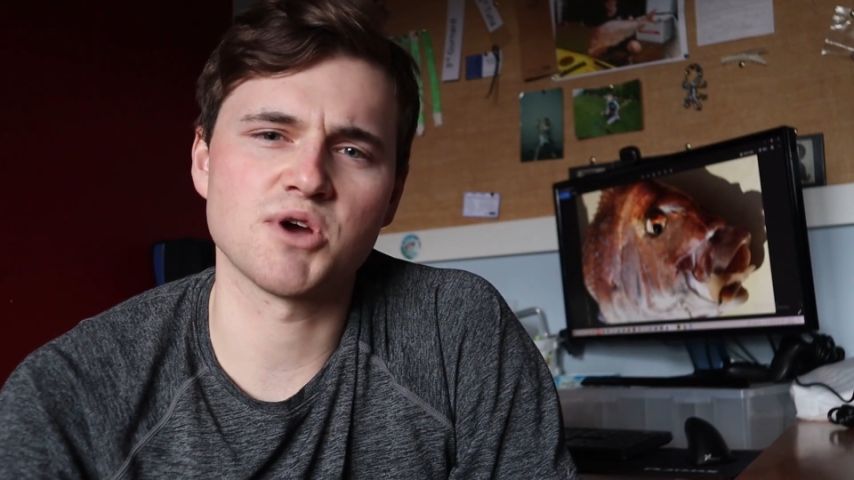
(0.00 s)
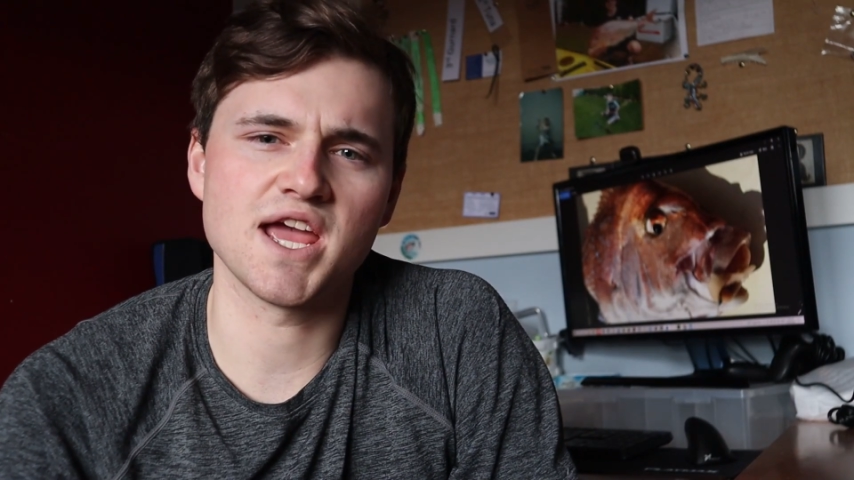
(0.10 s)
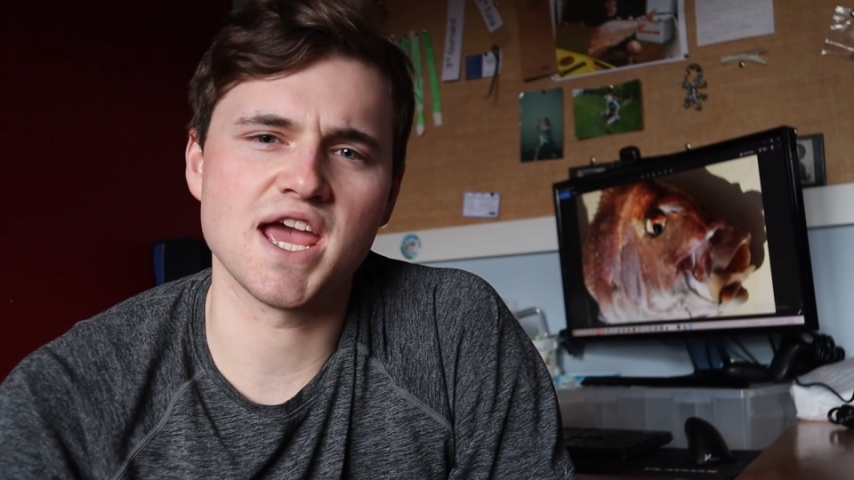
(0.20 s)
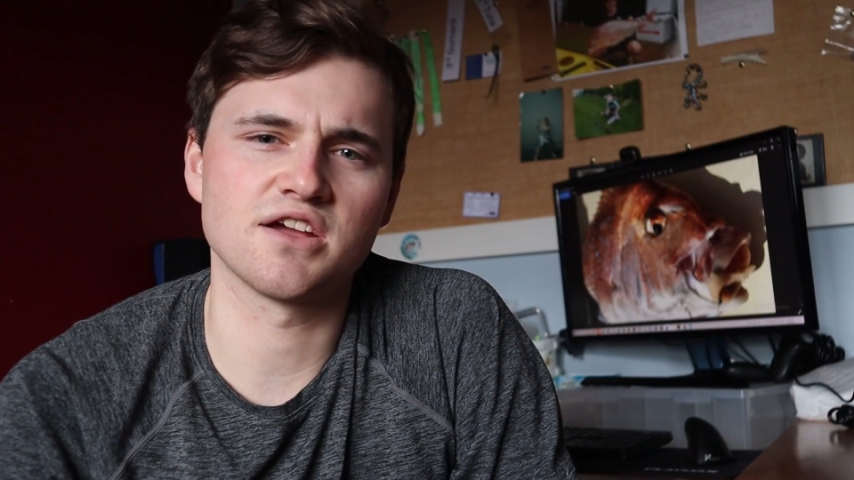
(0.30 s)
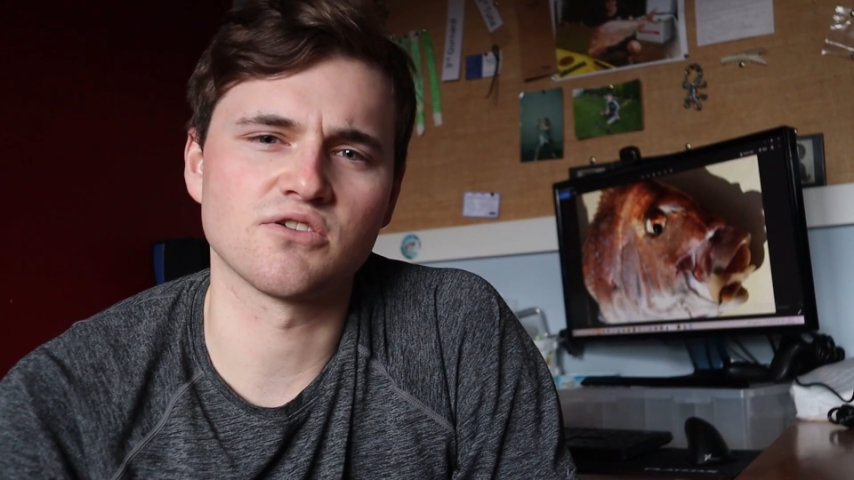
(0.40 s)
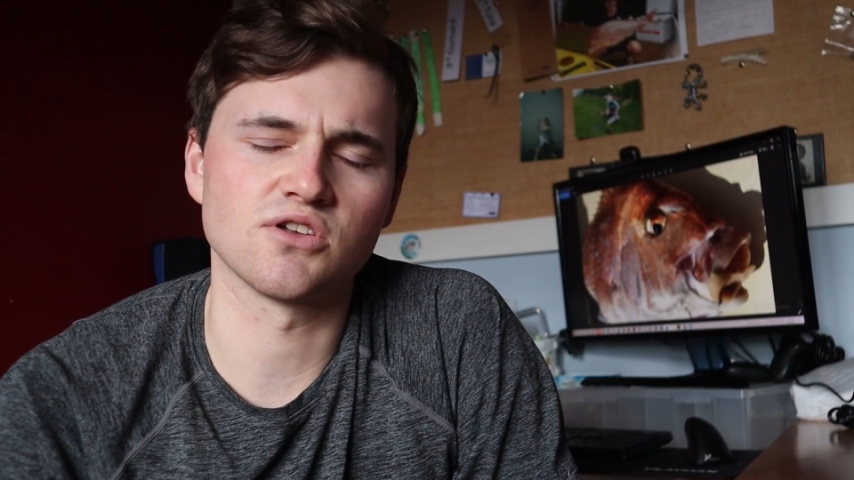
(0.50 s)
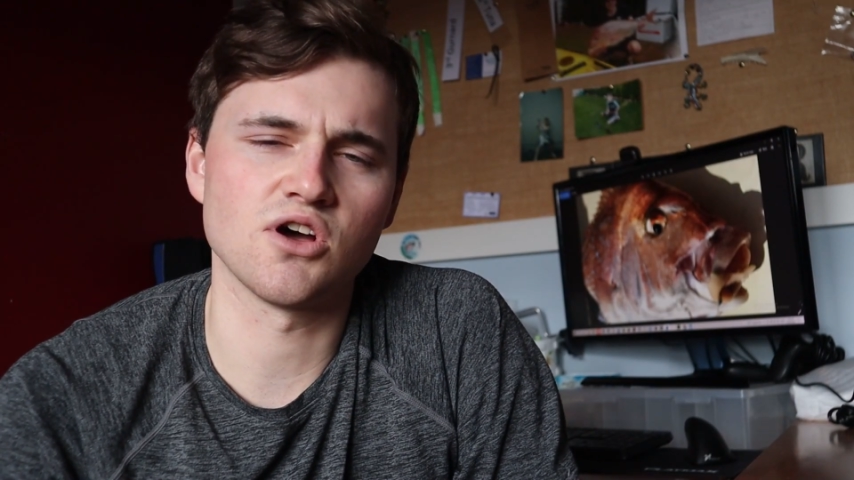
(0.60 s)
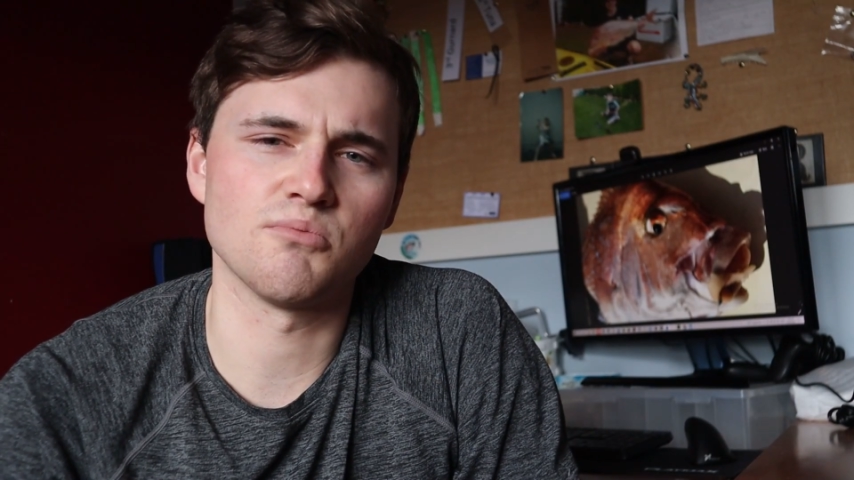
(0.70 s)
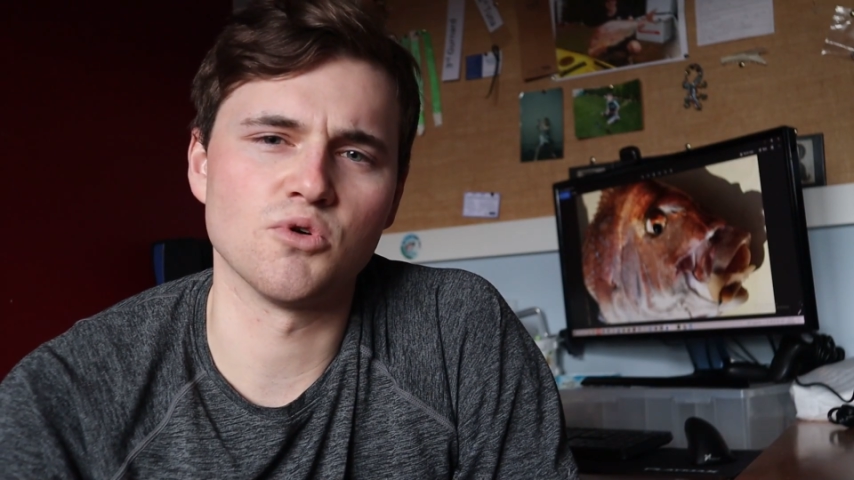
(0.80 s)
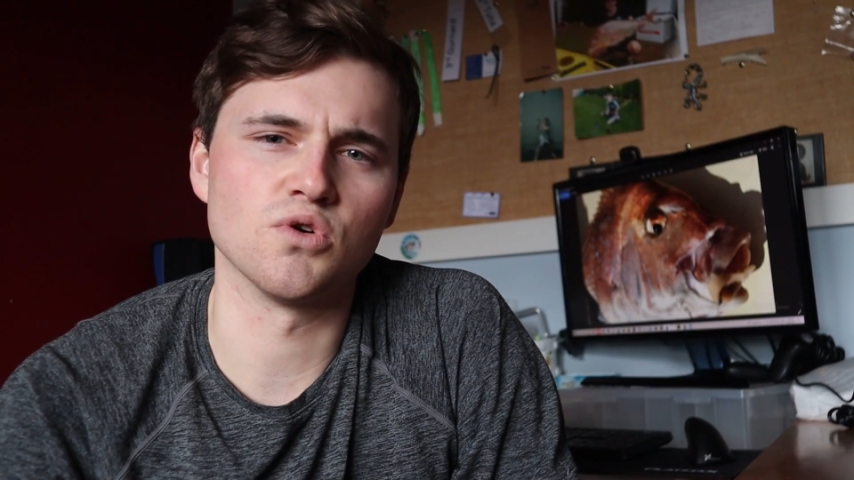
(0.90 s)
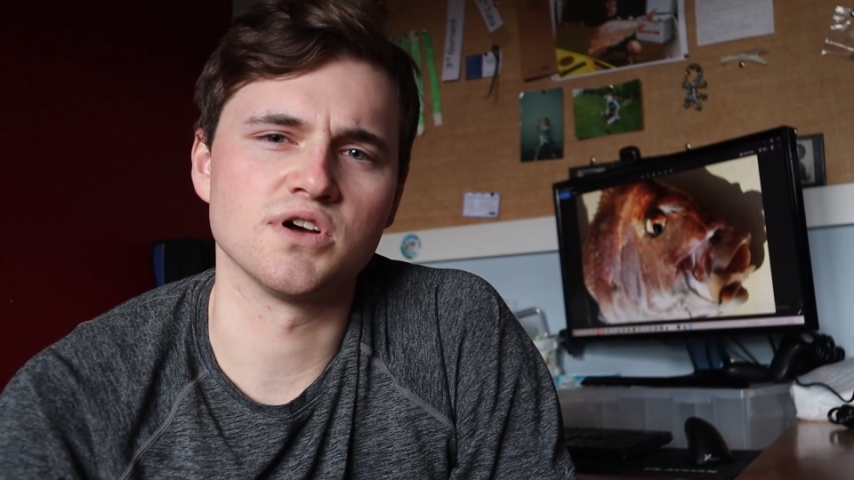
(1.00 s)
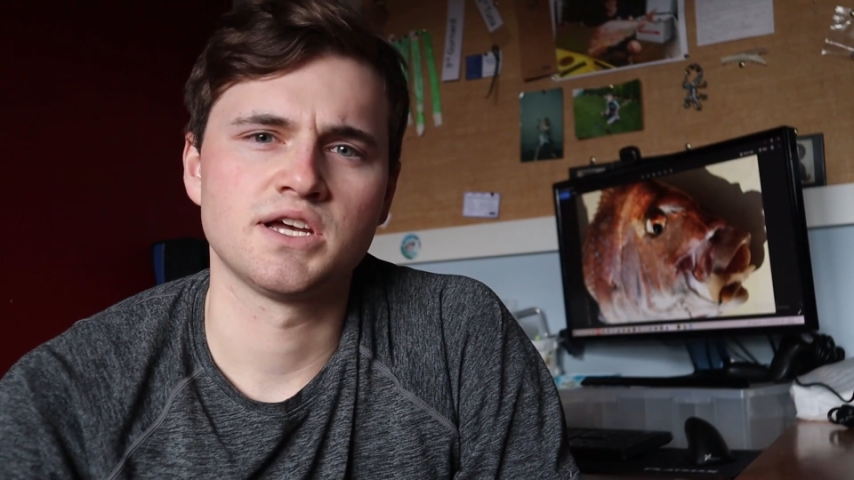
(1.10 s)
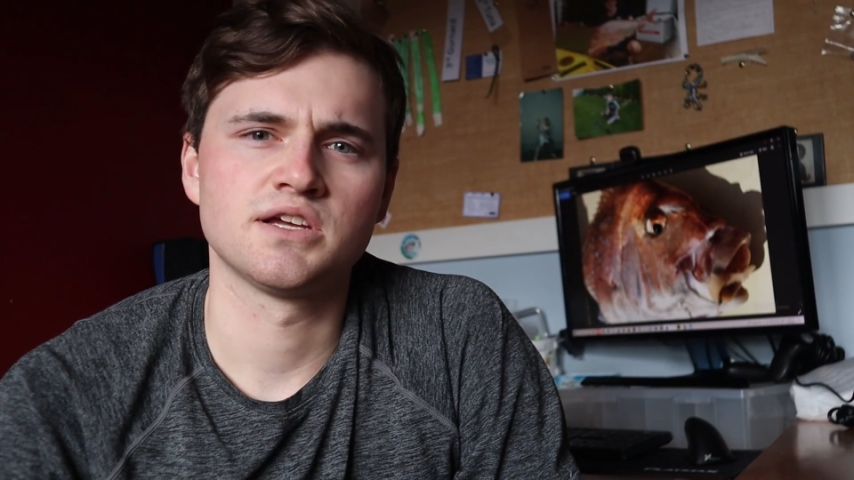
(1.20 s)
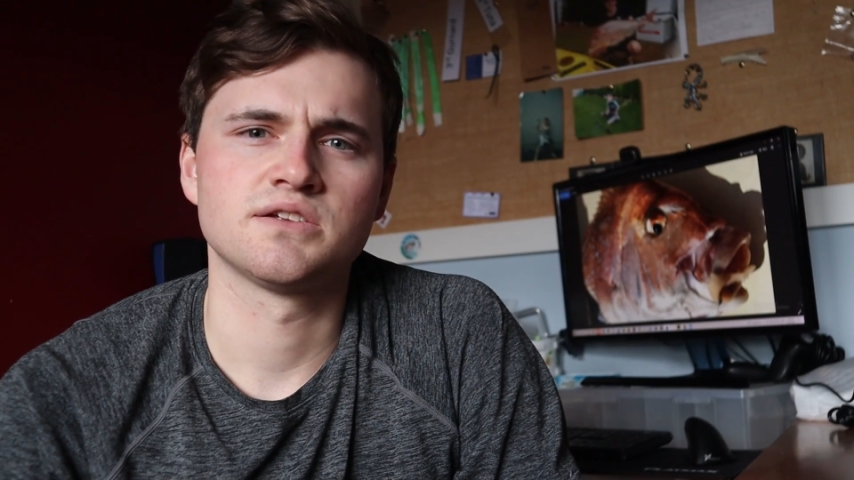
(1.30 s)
my anchor a lot more,